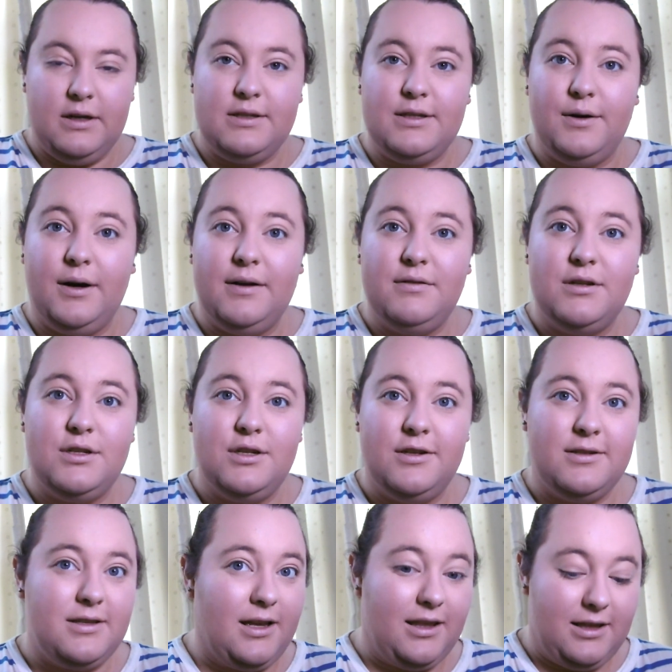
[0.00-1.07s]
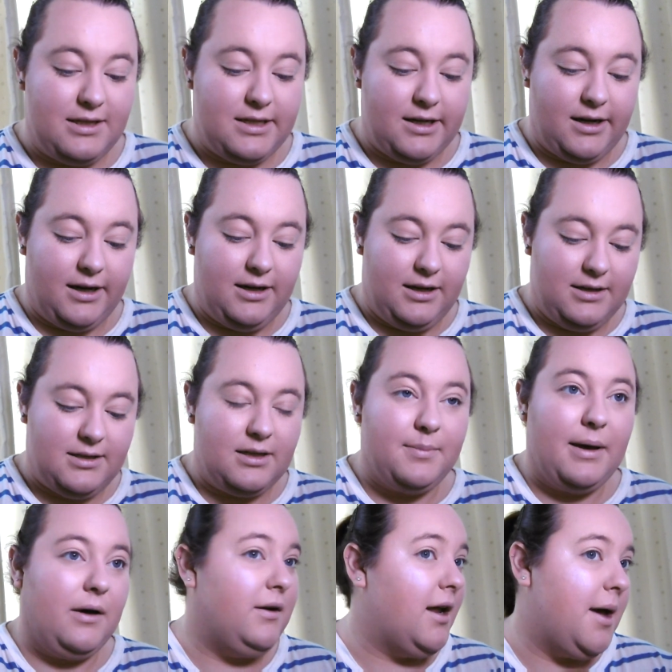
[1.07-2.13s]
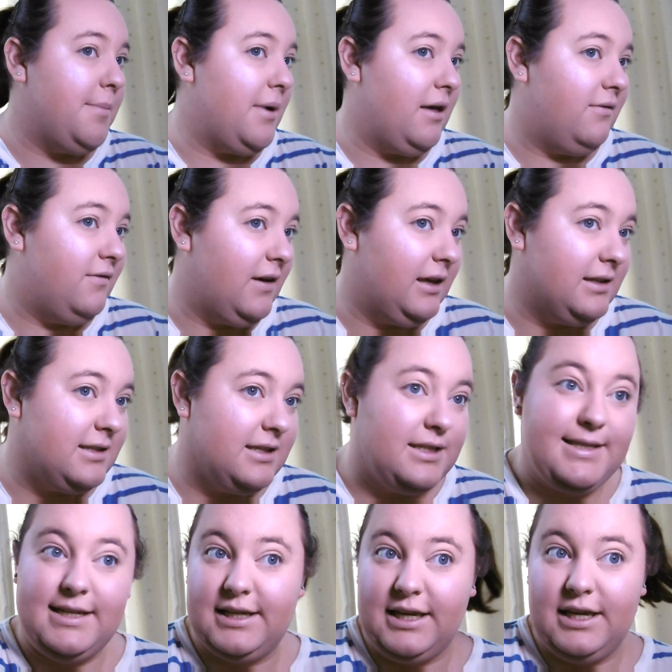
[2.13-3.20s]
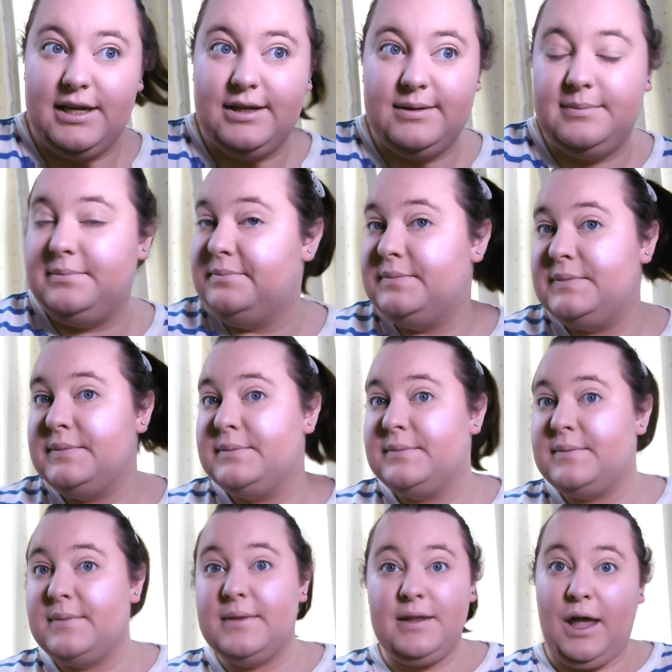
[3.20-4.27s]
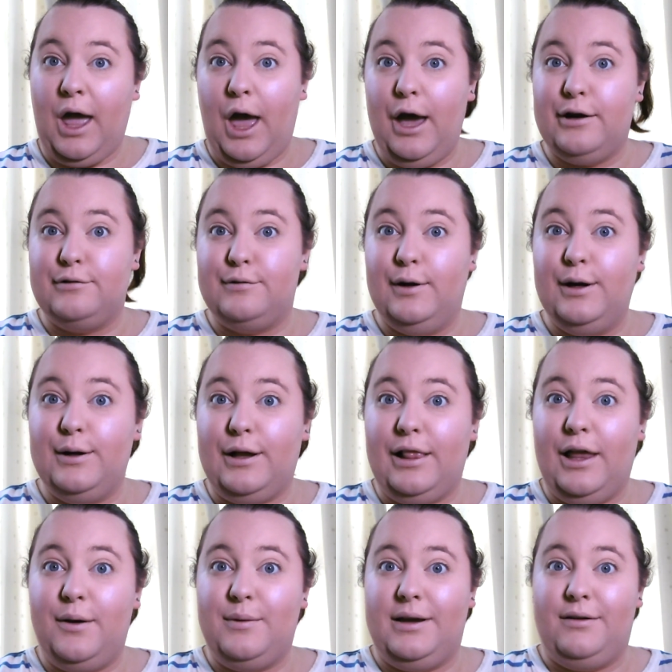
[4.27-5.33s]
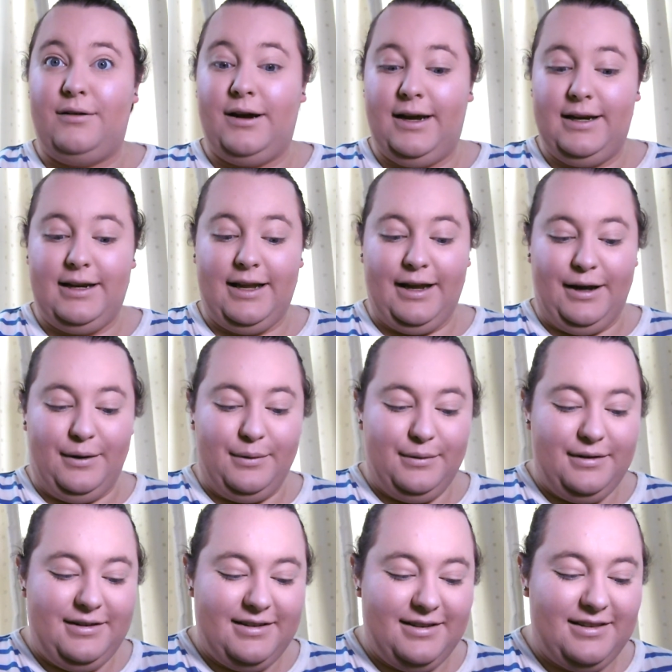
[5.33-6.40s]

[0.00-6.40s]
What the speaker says: So I've just used like the tiniest amount and my face is looking real glowy right now.